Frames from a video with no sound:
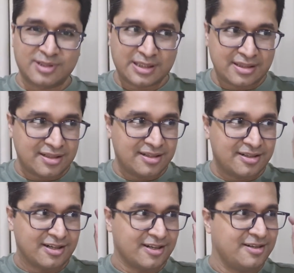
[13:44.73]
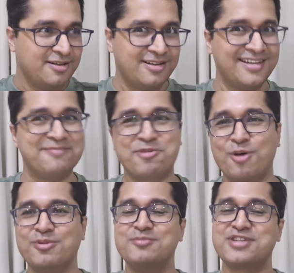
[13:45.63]
the
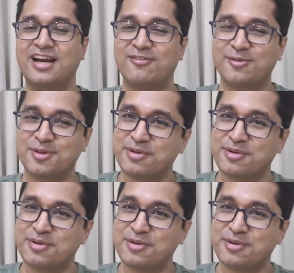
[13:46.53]
problem child from